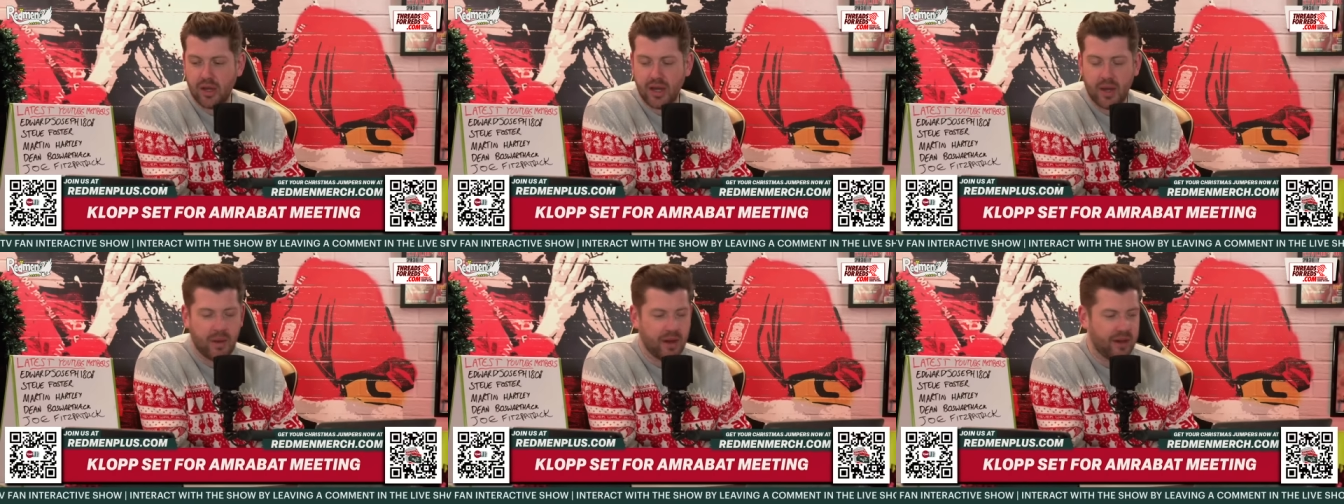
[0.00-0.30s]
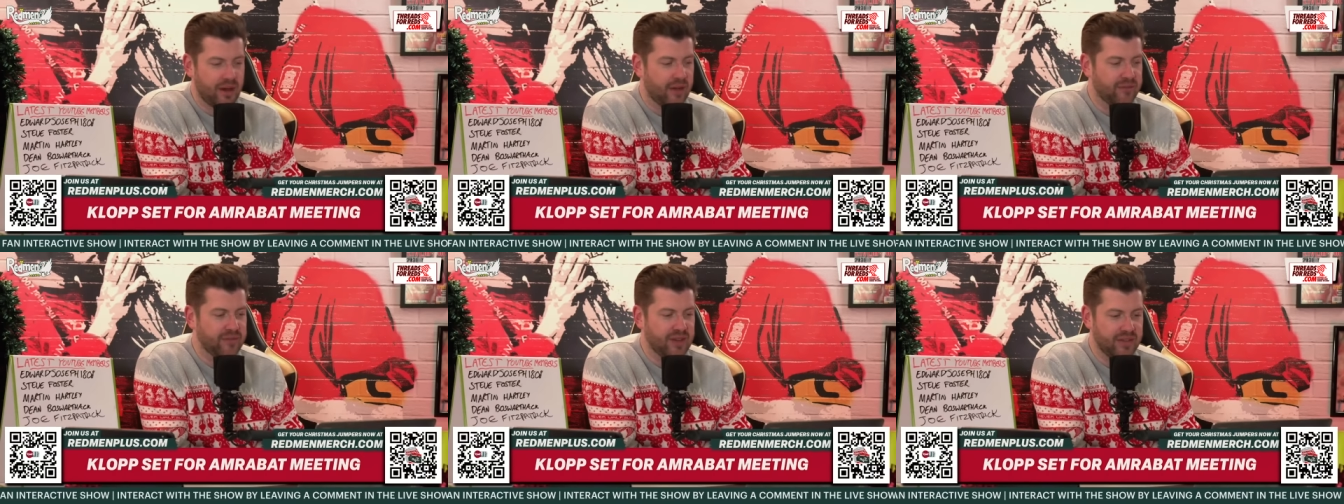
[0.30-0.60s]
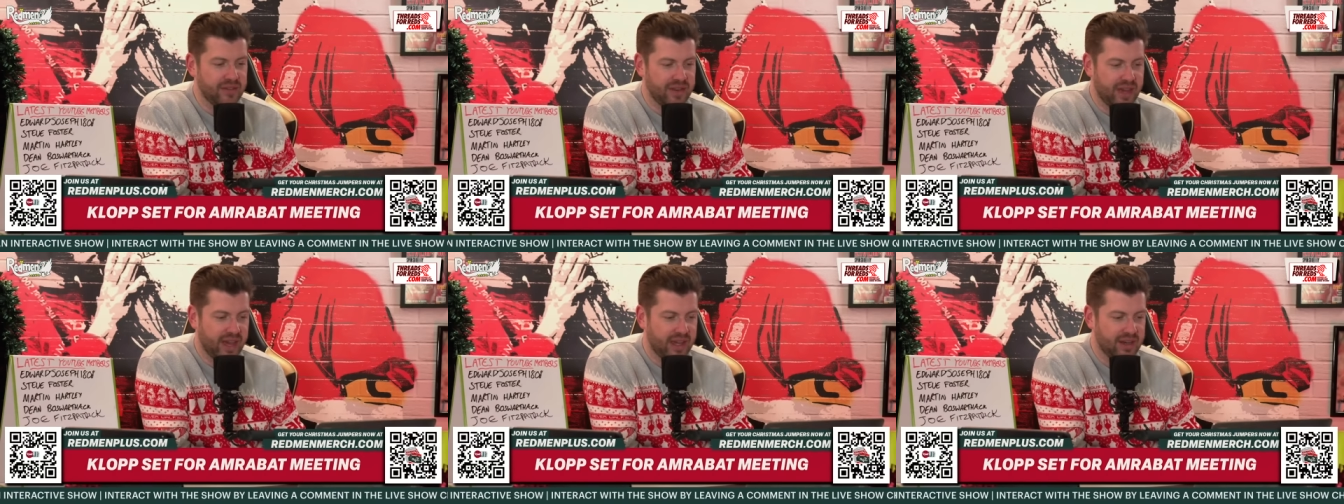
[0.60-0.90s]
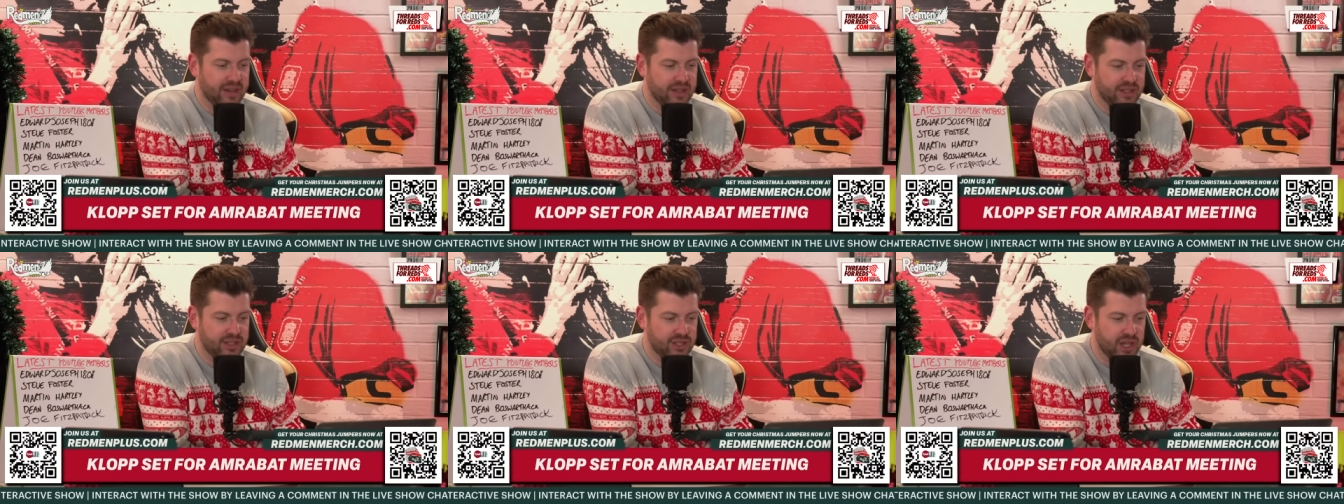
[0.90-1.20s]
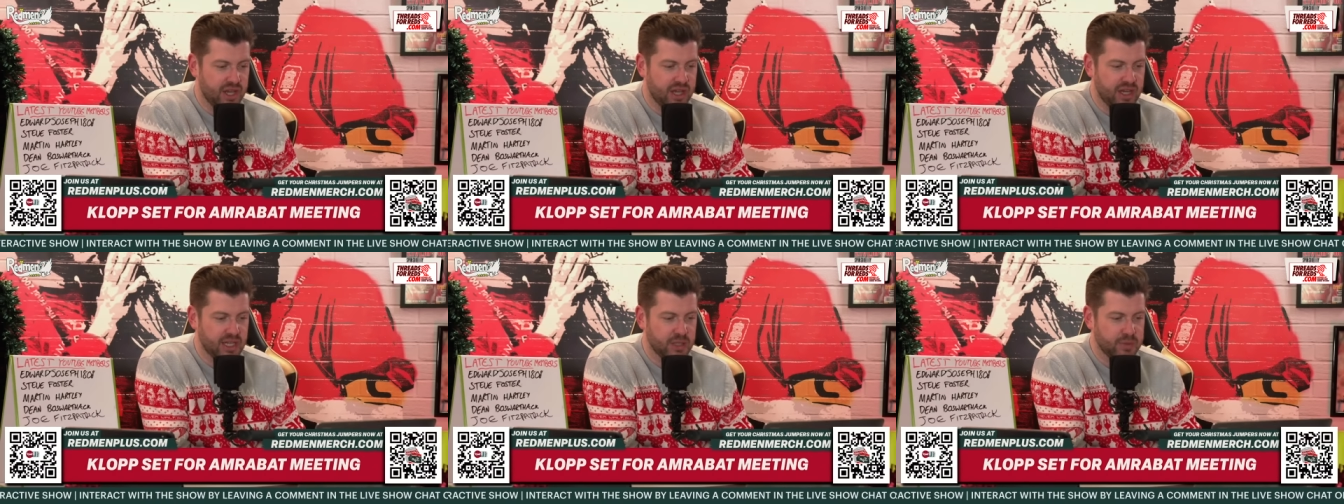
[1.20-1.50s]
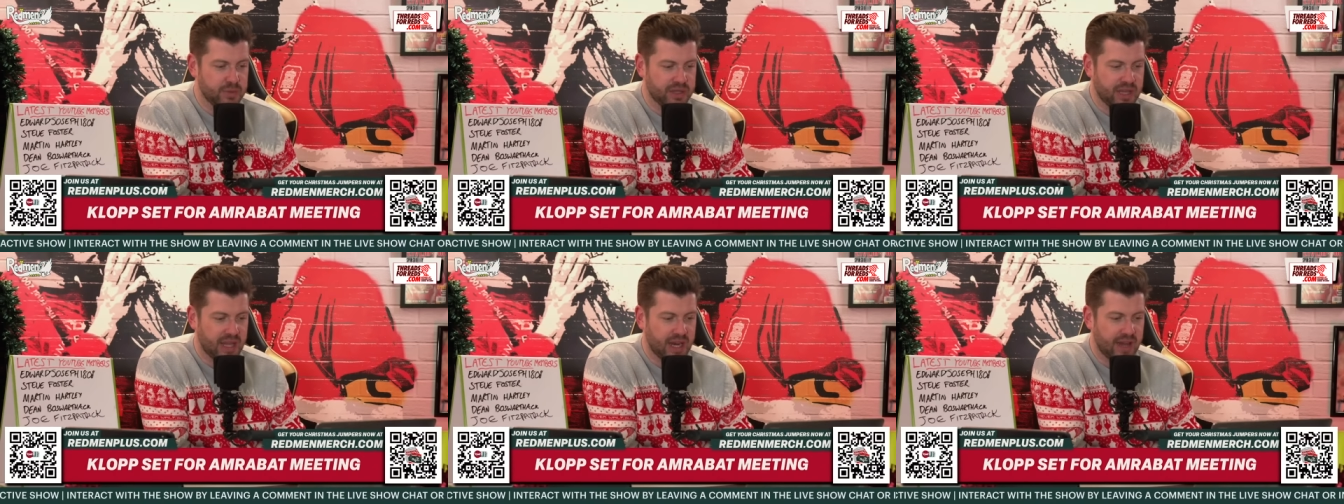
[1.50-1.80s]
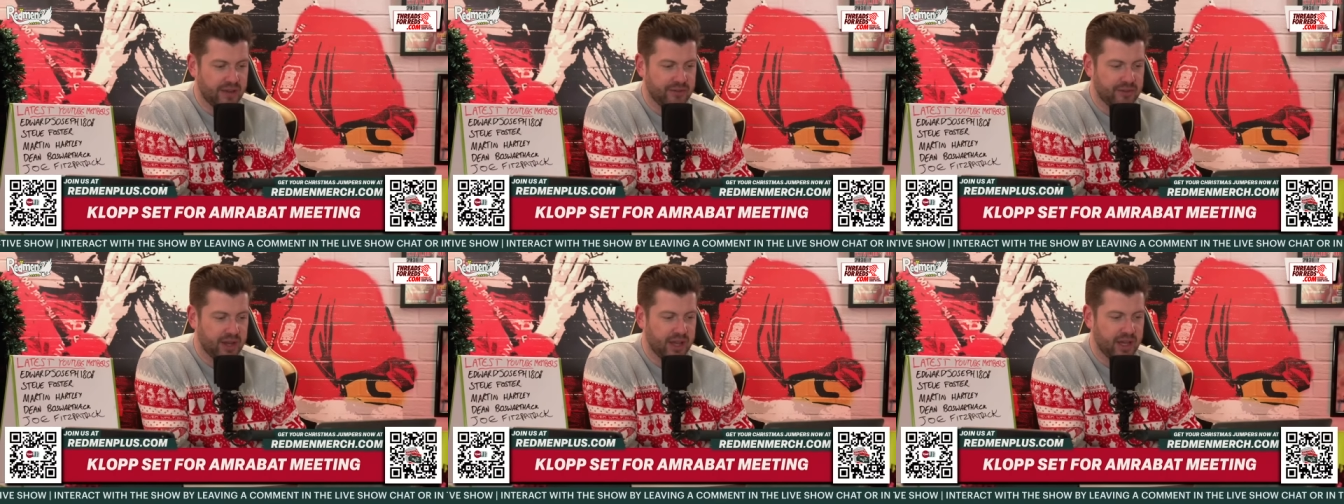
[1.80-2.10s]
Now, I've never heard of this journalist, but then I
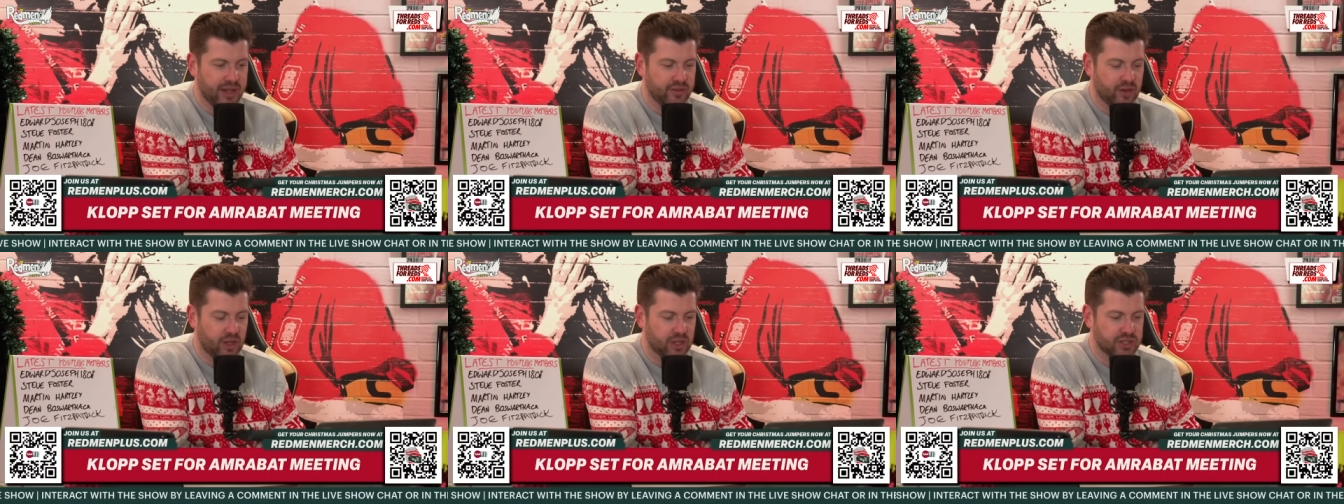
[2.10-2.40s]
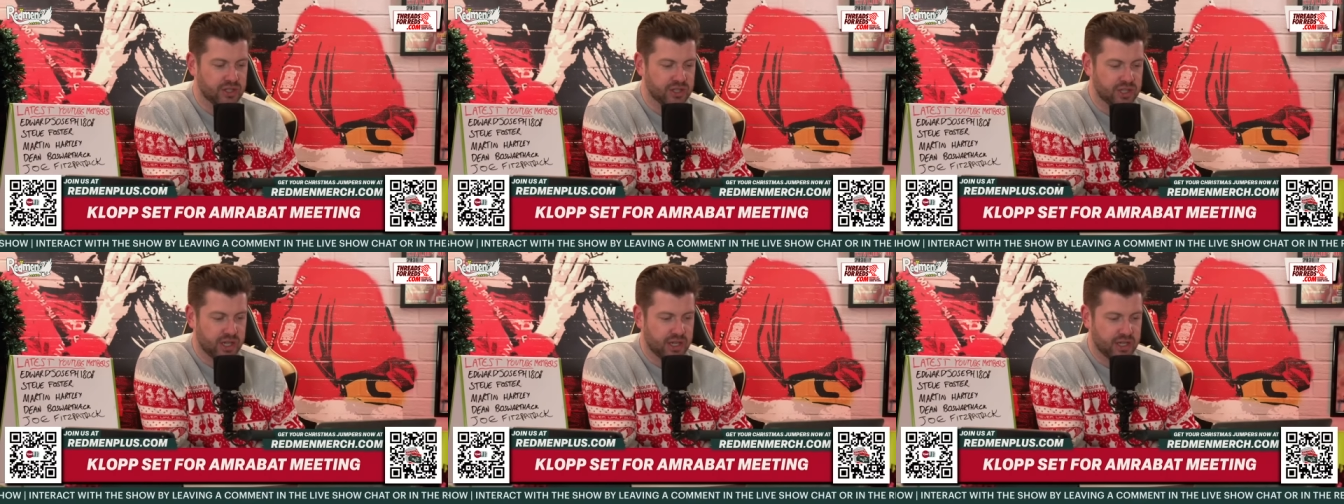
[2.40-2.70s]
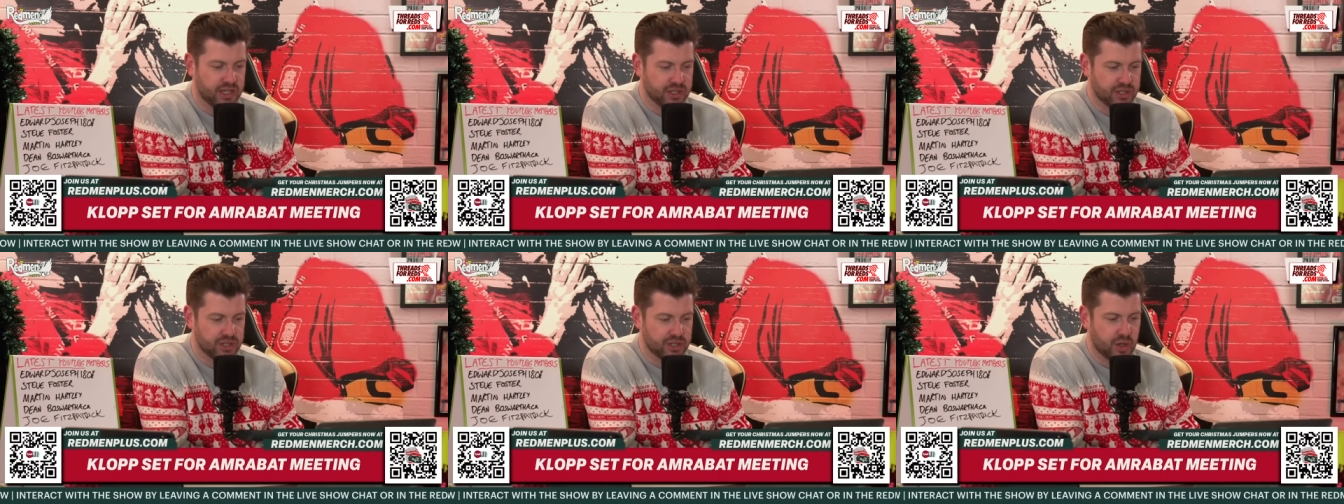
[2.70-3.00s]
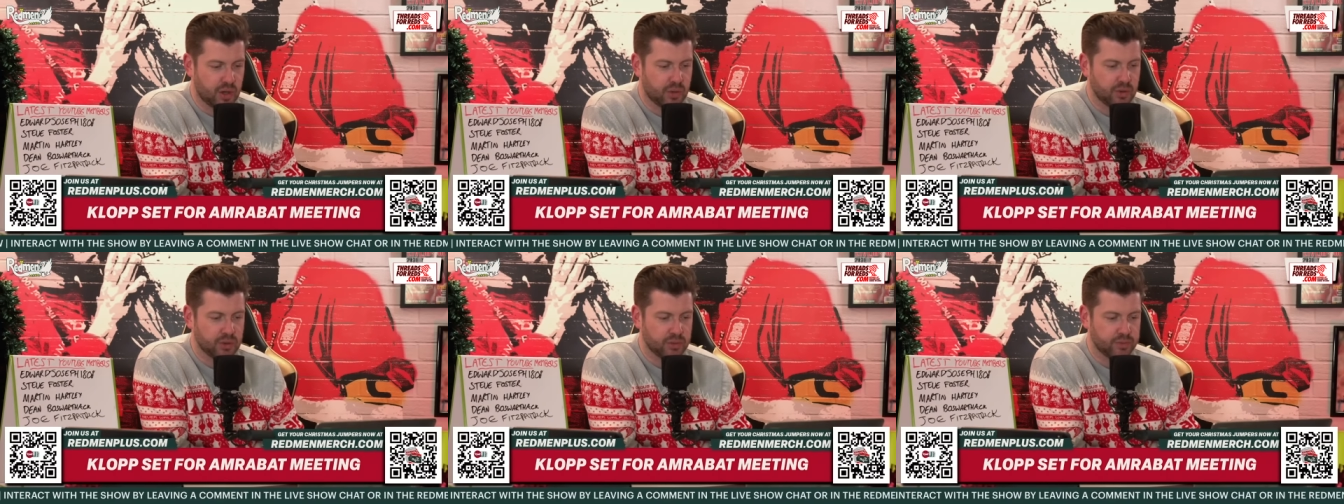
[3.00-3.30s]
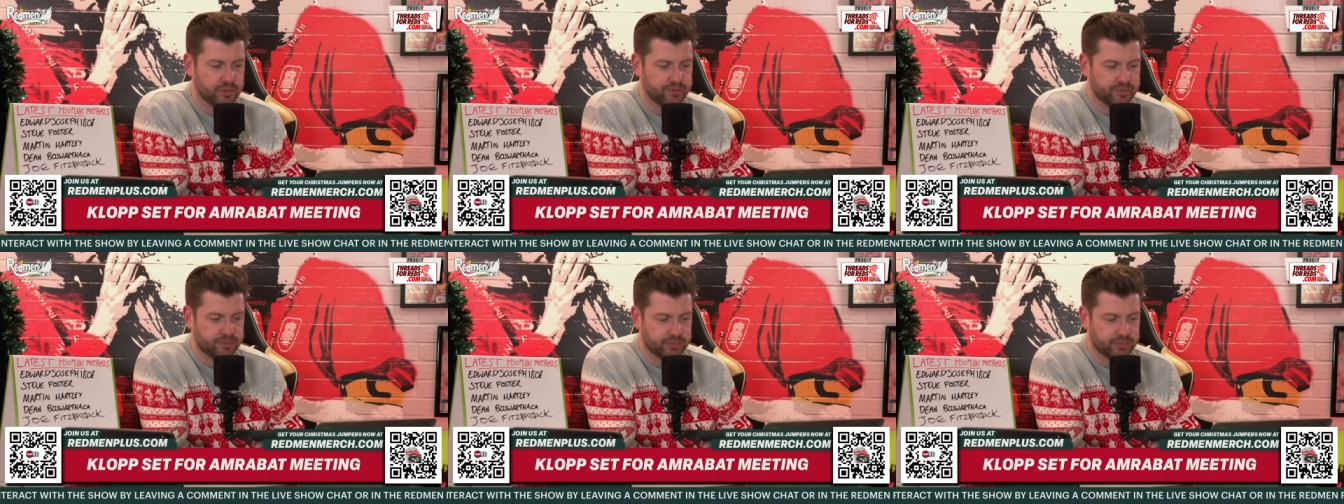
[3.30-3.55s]
haven't heard of lots of journalists, so I wouldn't